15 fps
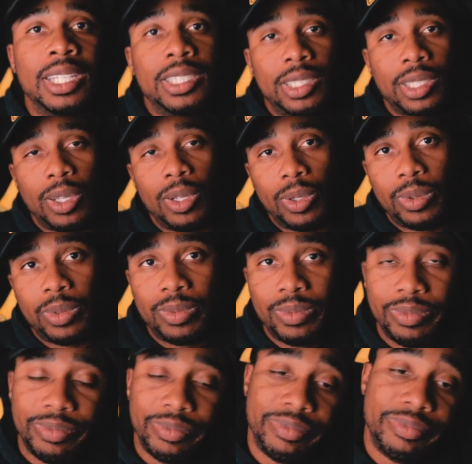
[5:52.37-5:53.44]
So,
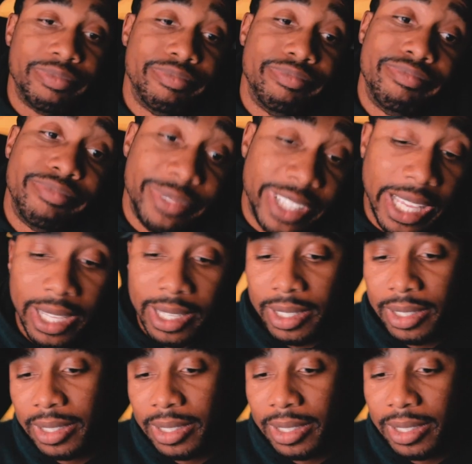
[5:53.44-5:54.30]
yeah.